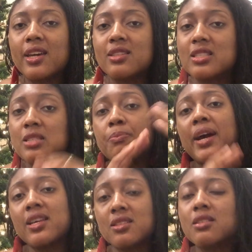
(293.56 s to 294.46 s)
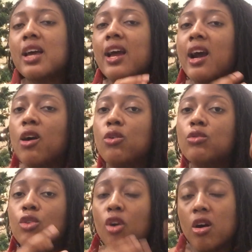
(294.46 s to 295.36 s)
despite how
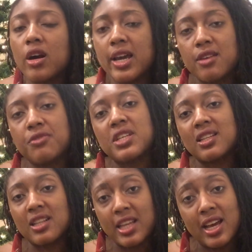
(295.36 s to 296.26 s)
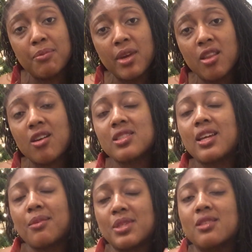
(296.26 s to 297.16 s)
long I have technically had my locks, I
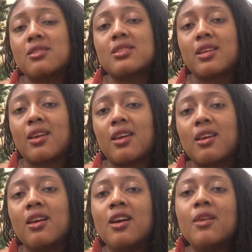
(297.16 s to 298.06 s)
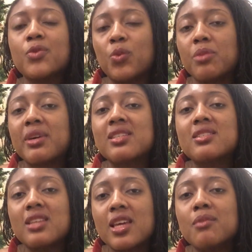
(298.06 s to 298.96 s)
am still sticking with my
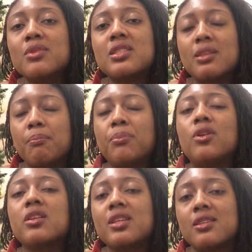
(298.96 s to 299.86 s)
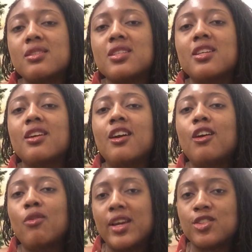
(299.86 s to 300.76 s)
same simple, easy
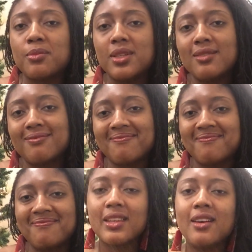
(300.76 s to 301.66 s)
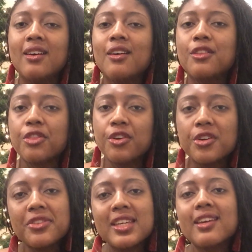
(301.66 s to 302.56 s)
regimen. The
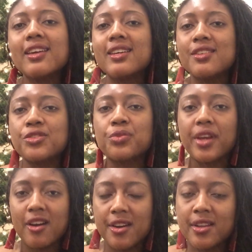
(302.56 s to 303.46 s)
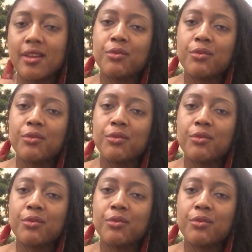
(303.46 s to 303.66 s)
third thing is regarding